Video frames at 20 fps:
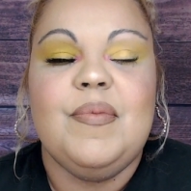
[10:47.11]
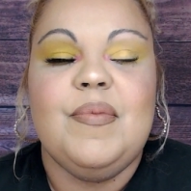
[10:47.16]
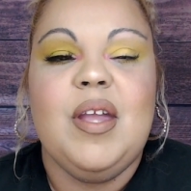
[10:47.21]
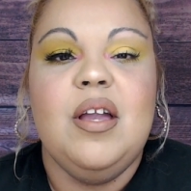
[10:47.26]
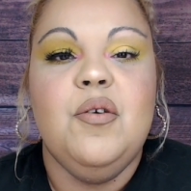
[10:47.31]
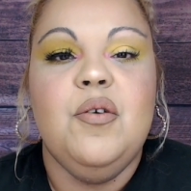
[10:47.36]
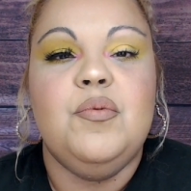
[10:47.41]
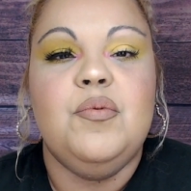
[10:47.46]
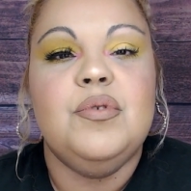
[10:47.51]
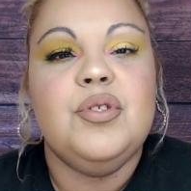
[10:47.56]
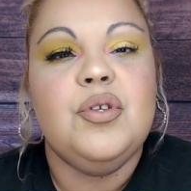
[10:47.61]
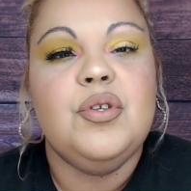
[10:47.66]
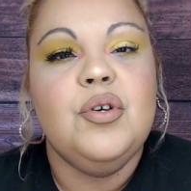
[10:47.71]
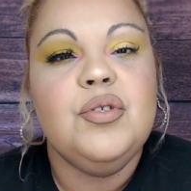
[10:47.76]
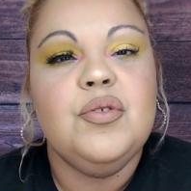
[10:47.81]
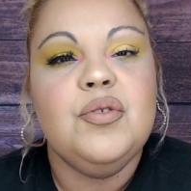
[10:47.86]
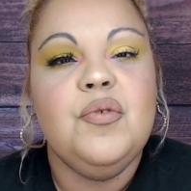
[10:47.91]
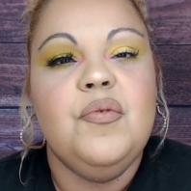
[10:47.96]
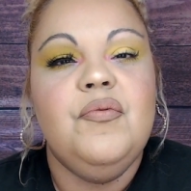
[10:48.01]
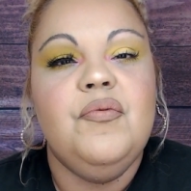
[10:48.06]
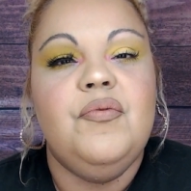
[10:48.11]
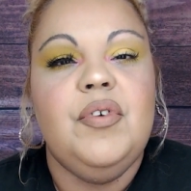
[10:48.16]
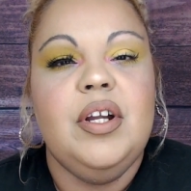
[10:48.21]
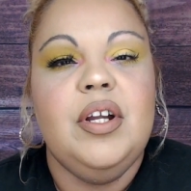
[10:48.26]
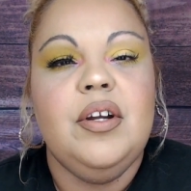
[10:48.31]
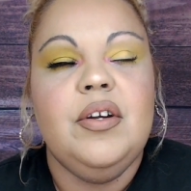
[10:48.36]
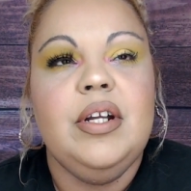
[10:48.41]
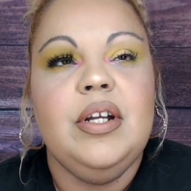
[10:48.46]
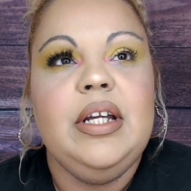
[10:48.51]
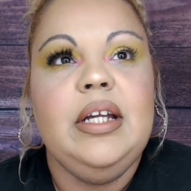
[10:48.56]
it was also
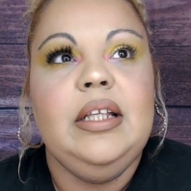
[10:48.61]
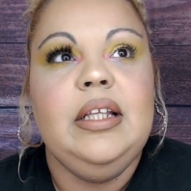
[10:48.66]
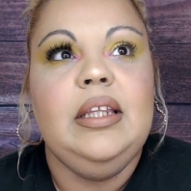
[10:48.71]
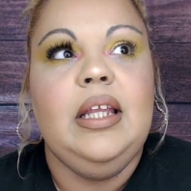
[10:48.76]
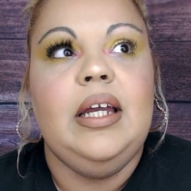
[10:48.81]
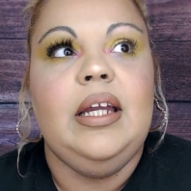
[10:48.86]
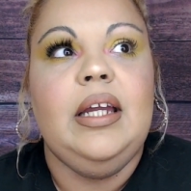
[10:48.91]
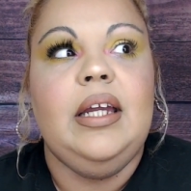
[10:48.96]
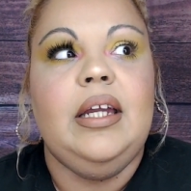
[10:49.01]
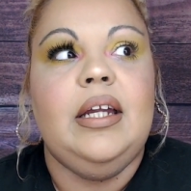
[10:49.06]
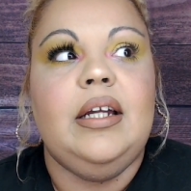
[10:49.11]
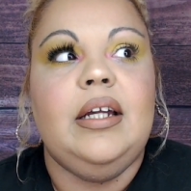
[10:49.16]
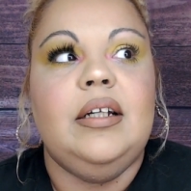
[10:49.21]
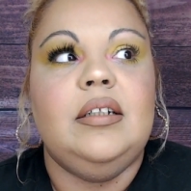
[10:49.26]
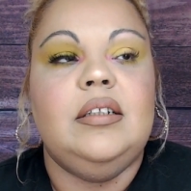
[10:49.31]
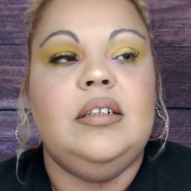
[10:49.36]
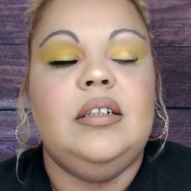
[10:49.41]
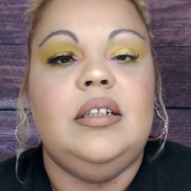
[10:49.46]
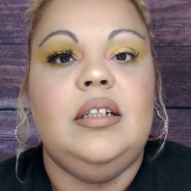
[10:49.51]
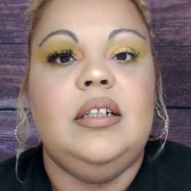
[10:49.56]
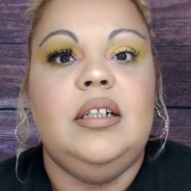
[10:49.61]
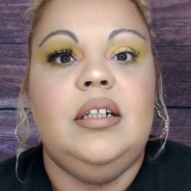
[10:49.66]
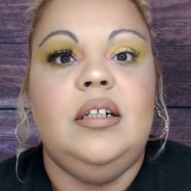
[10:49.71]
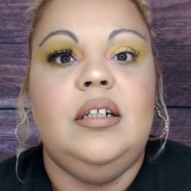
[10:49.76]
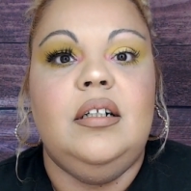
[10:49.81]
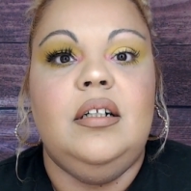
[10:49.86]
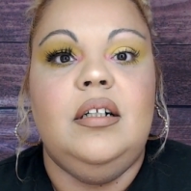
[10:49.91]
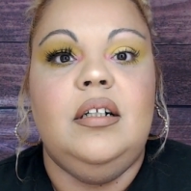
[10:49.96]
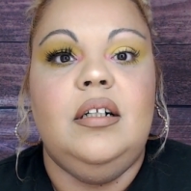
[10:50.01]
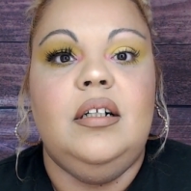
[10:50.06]
very like,
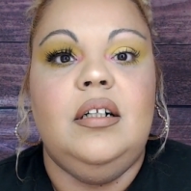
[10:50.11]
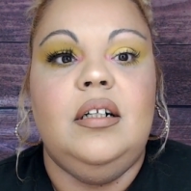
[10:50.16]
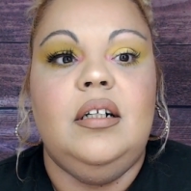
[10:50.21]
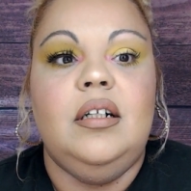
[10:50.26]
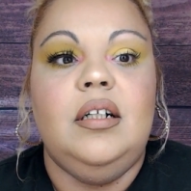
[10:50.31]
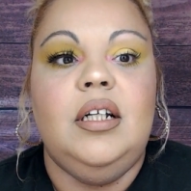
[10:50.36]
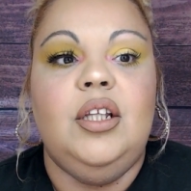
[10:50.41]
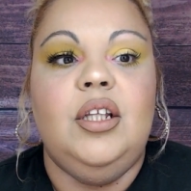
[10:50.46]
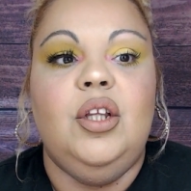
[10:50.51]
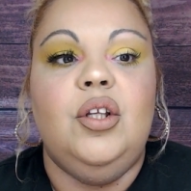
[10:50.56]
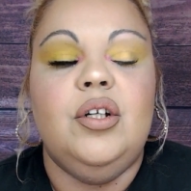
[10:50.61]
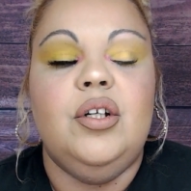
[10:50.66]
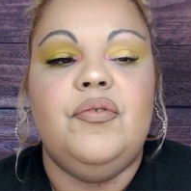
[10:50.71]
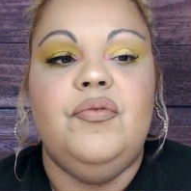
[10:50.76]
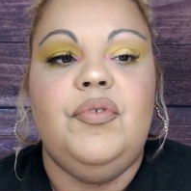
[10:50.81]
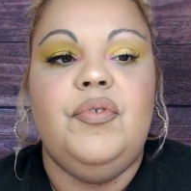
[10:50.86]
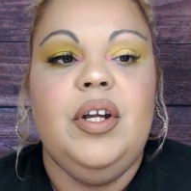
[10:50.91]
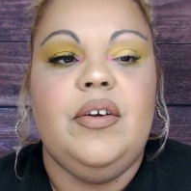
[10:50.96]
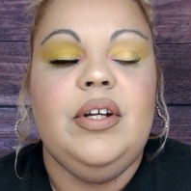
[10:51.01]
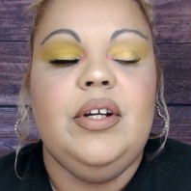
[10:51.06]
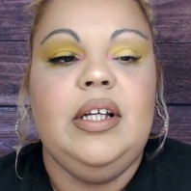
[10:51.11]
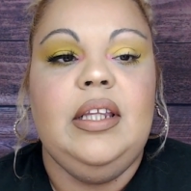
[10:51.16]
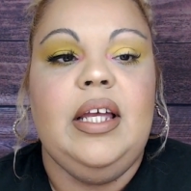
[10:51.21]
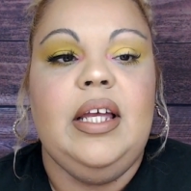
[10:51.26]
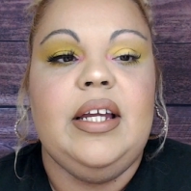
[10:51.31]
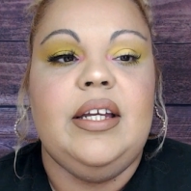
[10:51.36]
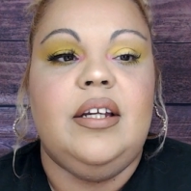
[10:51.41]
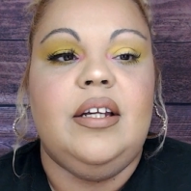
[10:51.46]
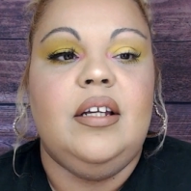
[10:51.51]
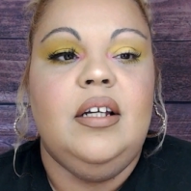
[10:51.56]
it looked very
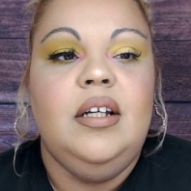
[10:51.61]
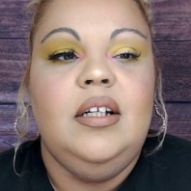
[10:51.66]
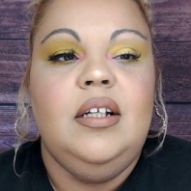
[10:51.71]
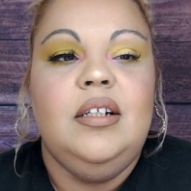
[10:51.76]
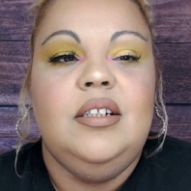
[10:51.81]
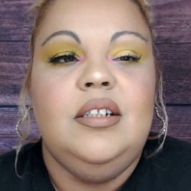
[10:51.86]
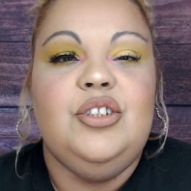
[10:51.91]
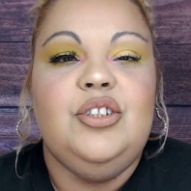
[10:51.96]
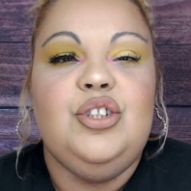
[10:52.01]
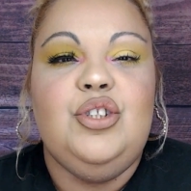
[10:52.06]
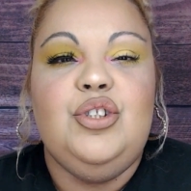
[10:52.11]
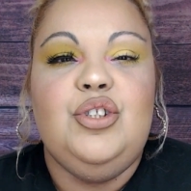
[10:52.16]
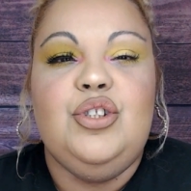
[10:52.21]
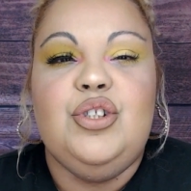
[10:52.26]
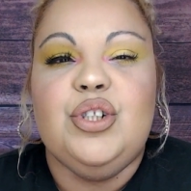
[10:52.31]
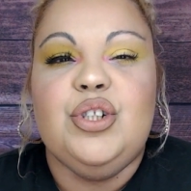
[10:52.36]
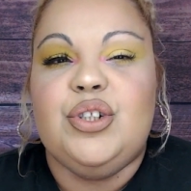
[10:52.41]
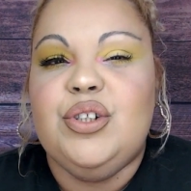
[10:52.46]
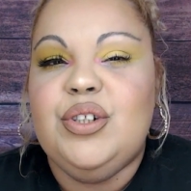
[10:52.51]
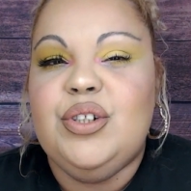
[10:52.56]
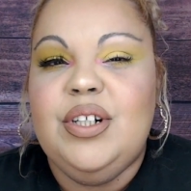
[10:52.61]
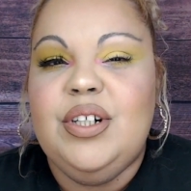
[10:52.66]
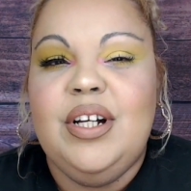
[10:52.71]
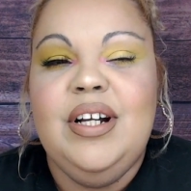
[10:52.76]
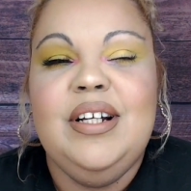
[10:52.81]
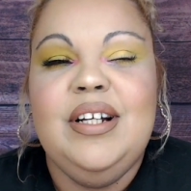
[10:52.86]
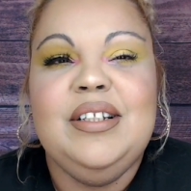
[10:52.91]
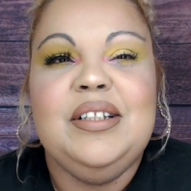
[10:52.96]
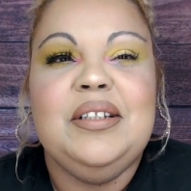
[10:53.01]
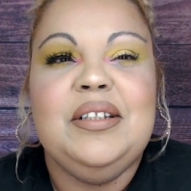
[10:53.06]
like dirt,
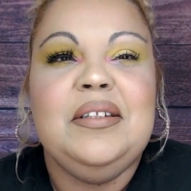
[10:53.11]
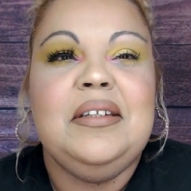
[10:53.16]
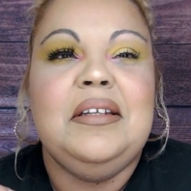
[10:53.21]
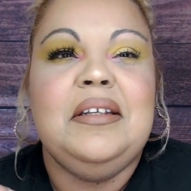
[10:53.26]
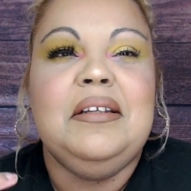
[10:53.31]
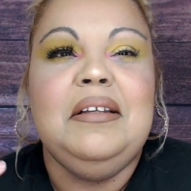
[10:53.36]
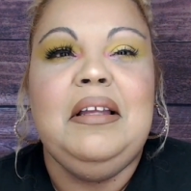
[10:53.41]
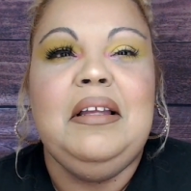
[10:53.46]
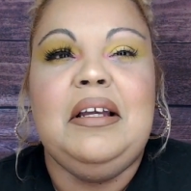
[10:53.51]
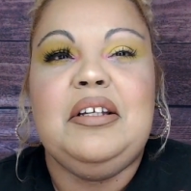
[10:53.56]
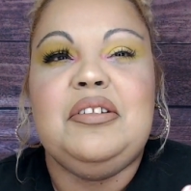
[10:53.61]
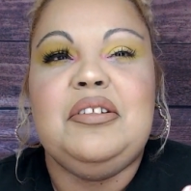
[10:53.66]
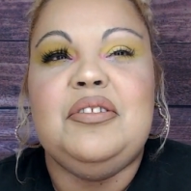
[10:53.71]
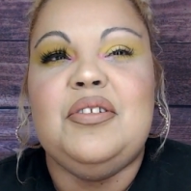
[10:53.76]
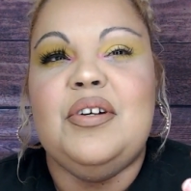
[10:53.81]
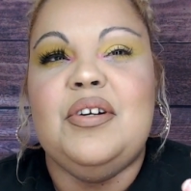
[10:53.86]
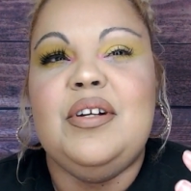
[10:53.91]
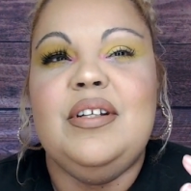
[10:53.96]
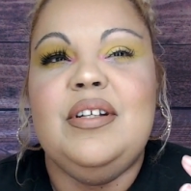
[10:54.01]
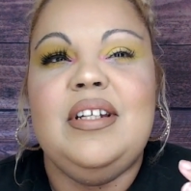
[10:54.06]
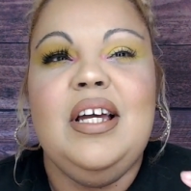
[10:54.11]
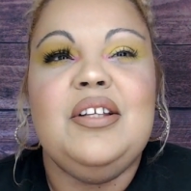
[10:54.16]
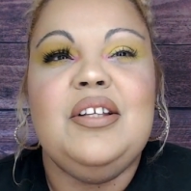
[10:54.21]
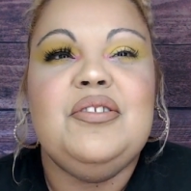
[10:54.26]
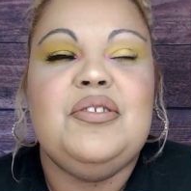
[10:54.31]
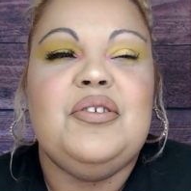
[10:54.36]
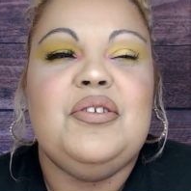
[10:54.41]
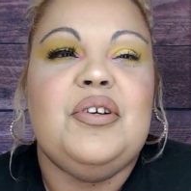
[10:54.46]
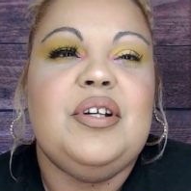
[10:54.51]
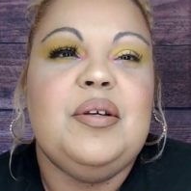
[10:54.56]
like dirt,
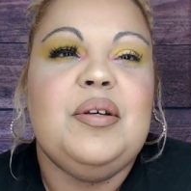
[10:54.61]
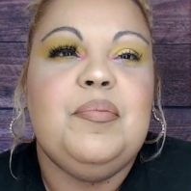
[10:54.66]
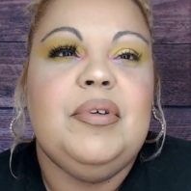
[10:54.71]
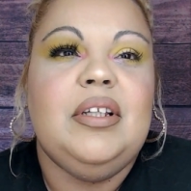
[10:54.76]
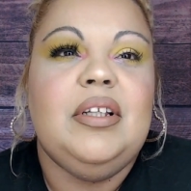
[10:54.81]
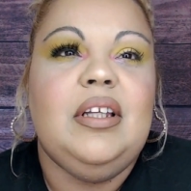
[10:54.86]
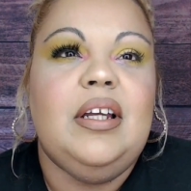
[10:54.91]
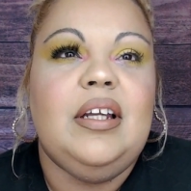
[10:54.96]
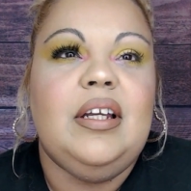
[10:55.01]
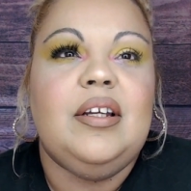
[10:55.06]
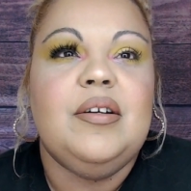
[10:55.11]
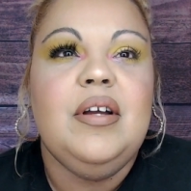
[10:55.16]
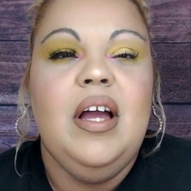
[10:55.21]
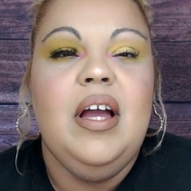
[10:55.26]
not dirty, but like,